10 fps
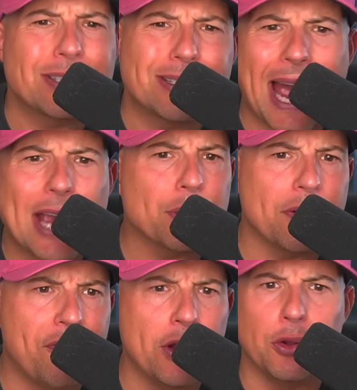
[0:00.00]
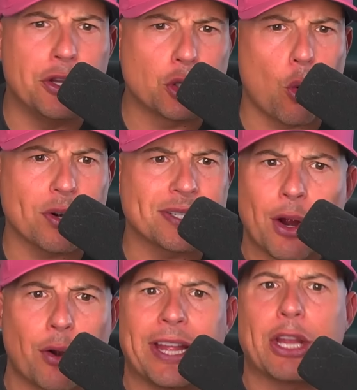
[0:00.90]
Tiger and Phil notoriously
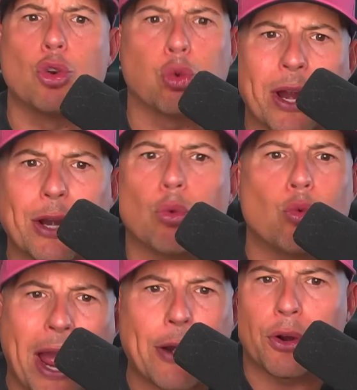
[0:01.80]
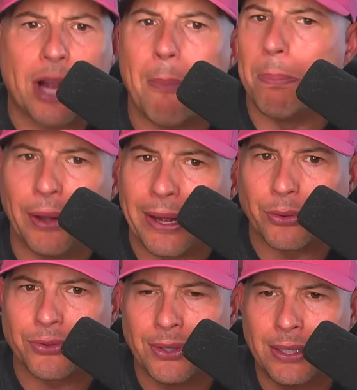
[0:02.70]
aren't like great Ryder Cup players.